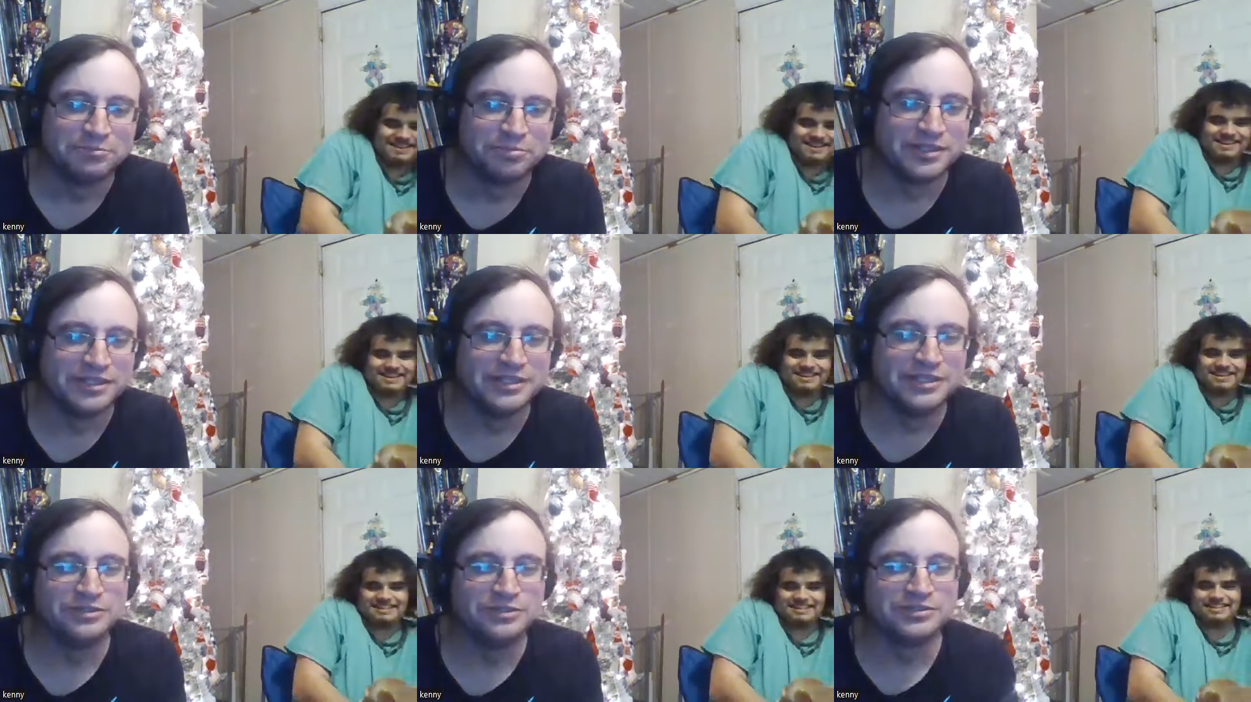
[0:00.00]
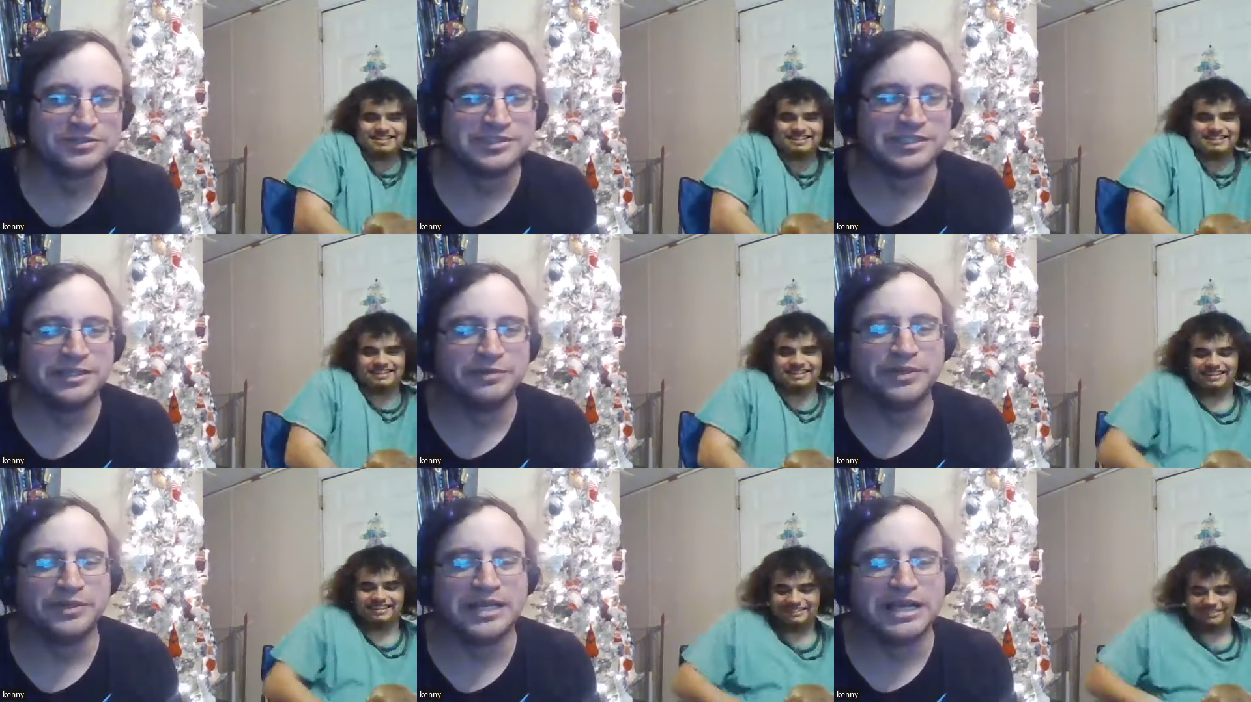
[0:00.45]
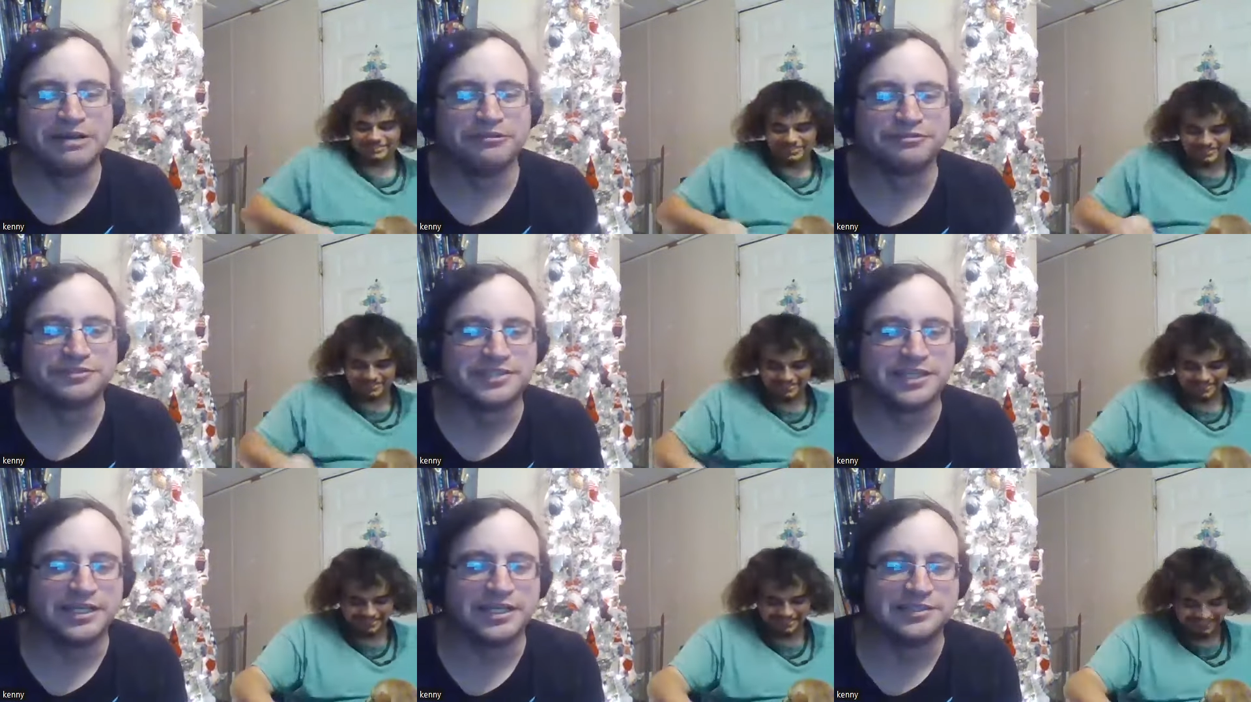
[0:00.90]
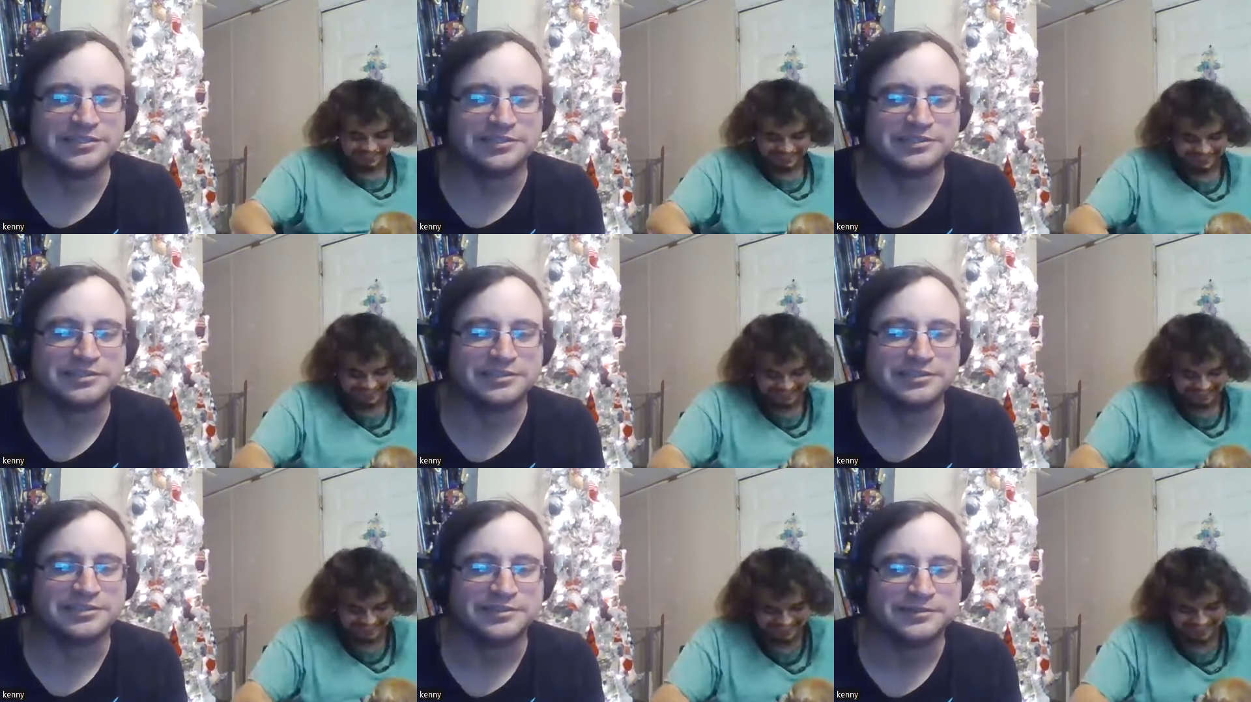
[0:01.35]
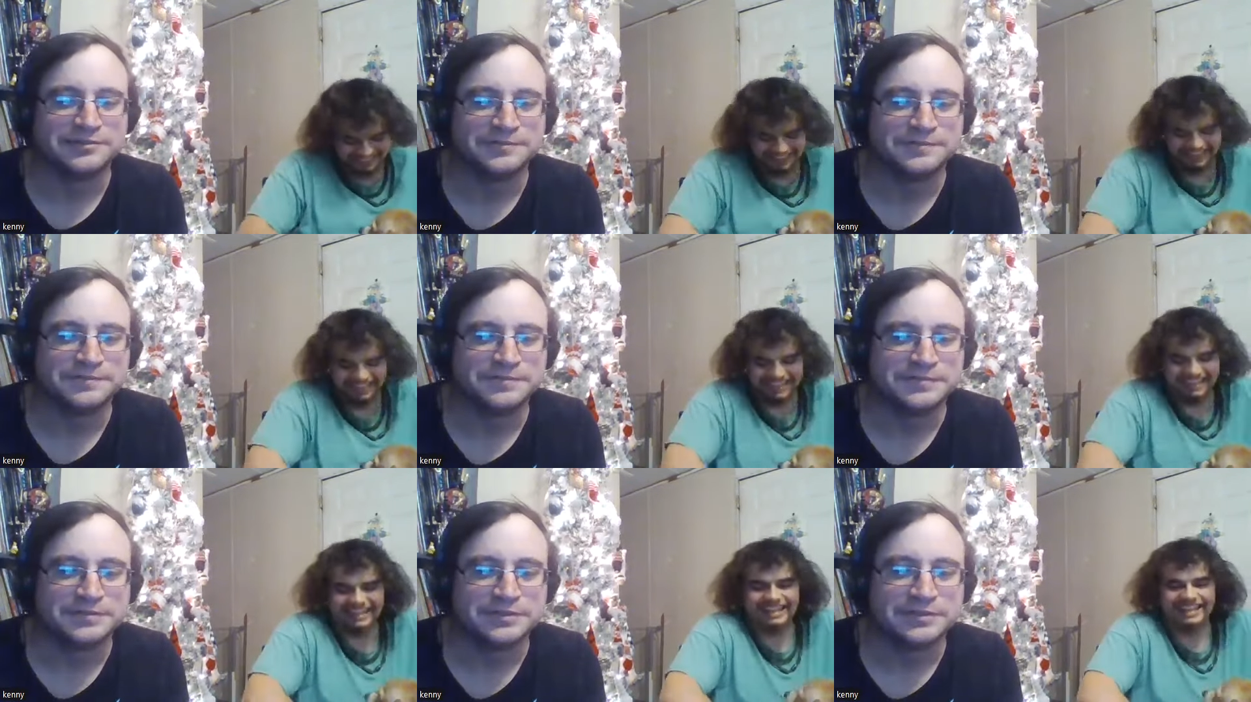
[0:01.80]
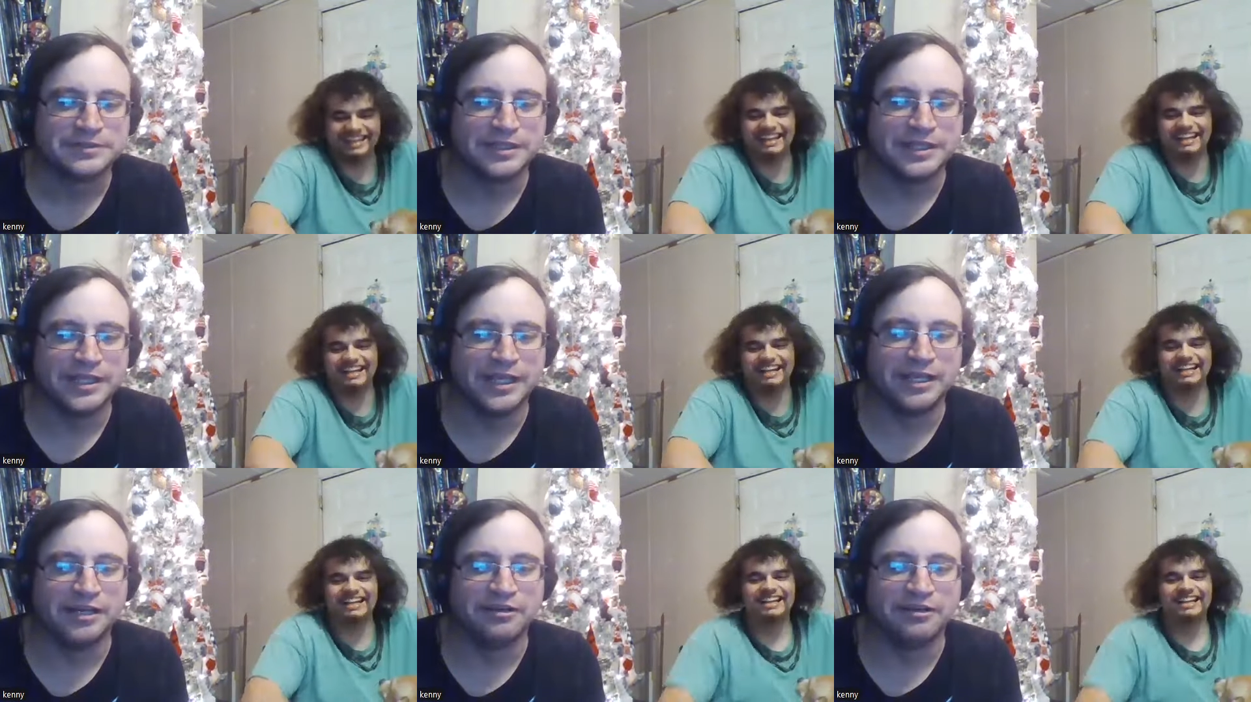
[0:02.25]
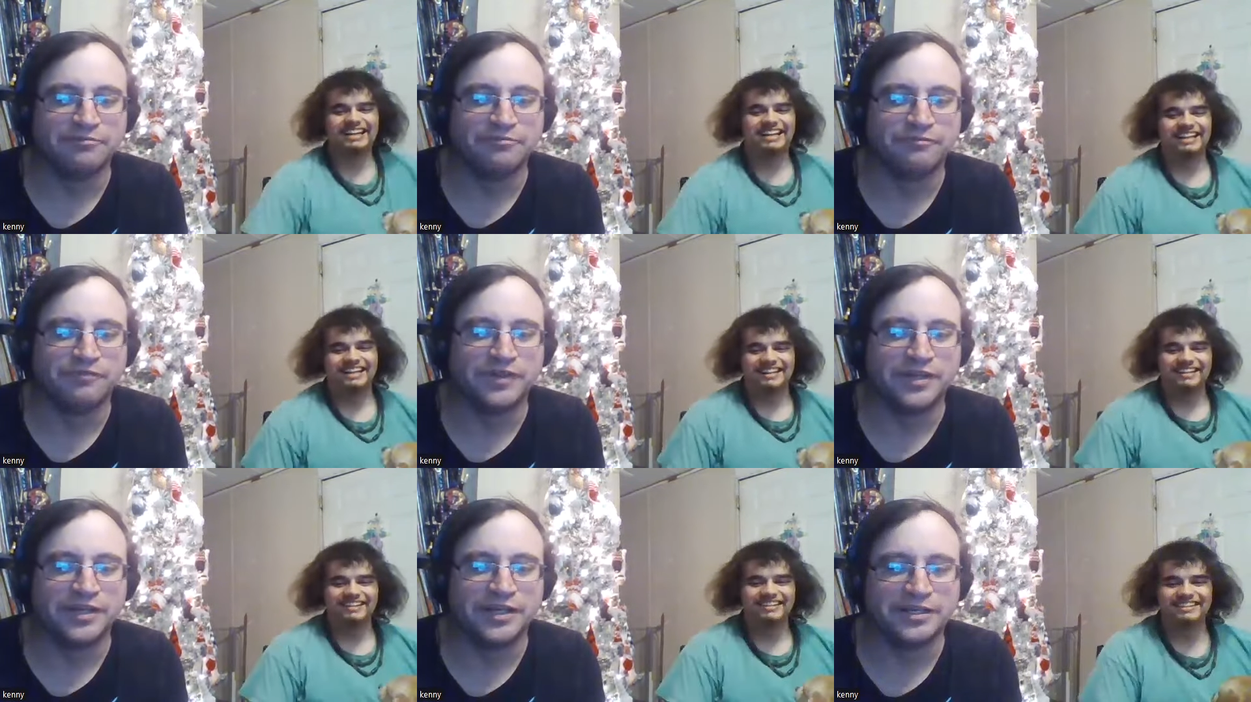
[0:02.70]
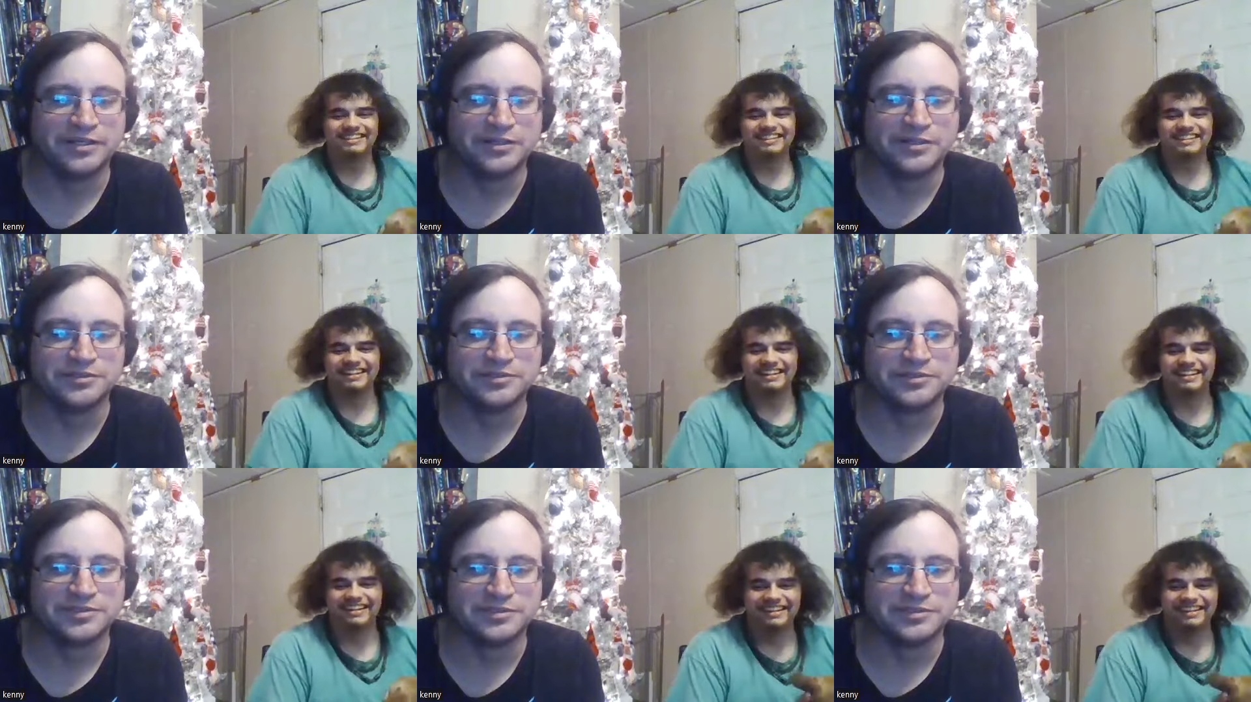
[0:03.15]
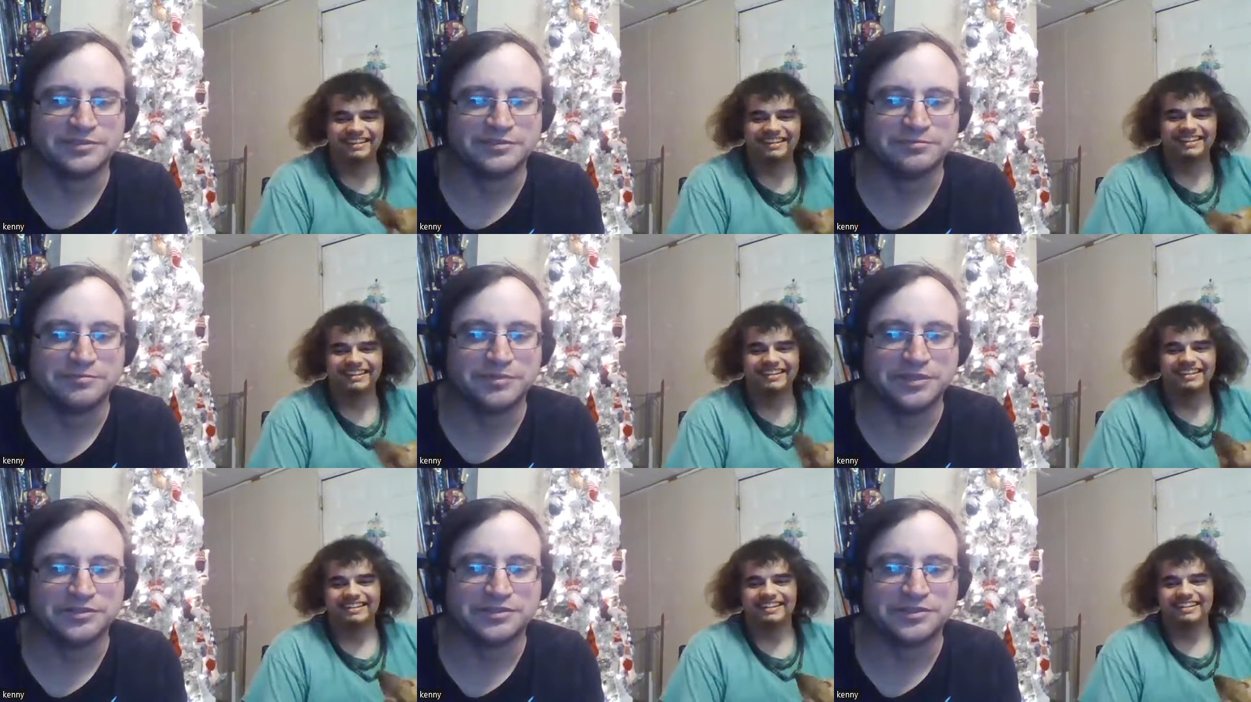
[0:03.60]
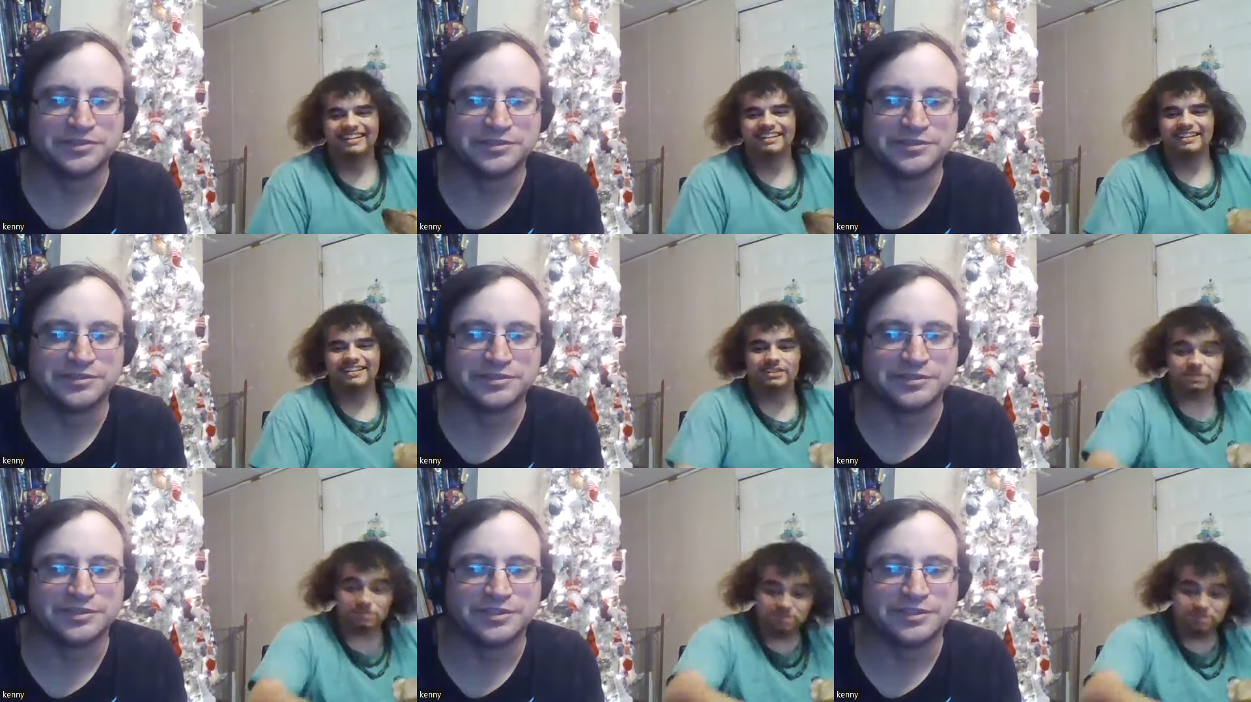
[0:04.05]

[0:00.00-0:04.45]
Speaker 1: Blue, see, we have taste in videos and music and